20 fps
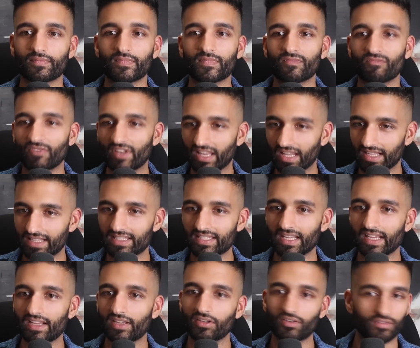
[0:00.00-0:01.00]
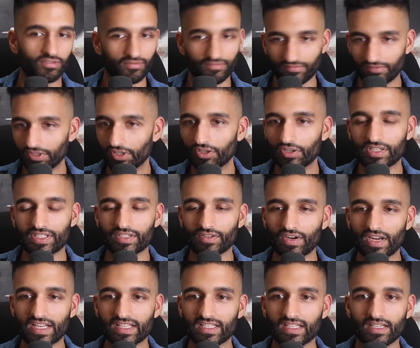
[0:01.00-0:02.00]
Let's say fear is
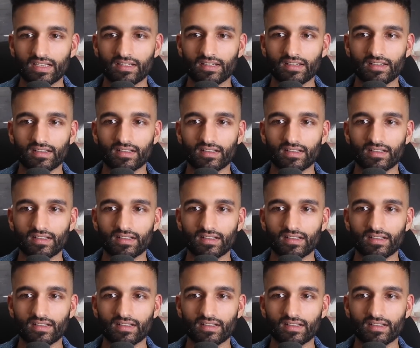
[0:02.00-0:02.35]
arising.